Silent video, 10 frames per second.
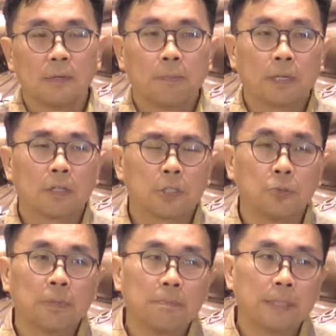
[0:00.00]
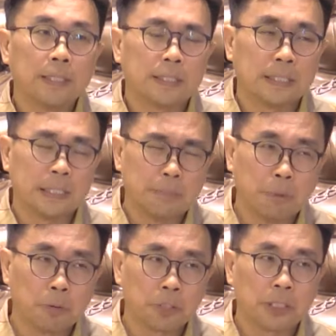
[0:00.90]
Because human beings is
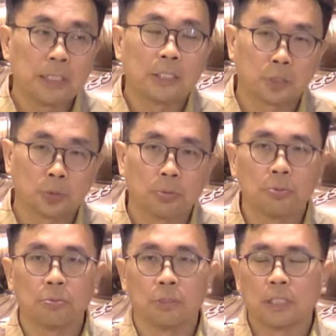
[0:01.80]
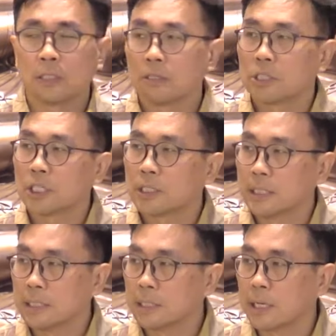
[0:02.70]
emotional too. It's not
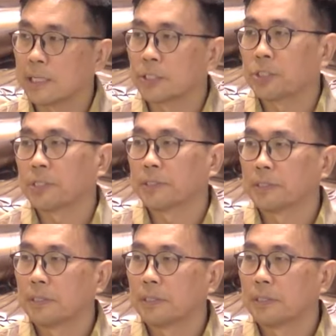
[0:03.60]
just intellectual.